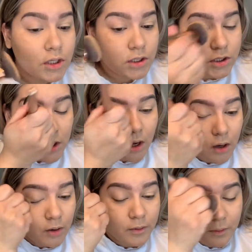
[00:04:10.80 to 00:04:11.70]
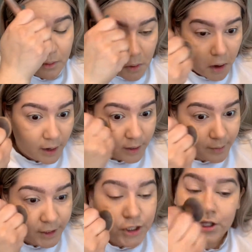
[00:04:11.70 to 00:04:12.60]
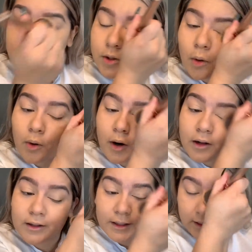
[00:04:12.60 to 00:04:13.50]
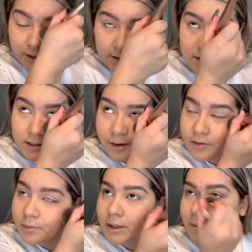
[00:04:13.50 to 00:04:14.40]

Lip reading: So anyway, she totally saved me,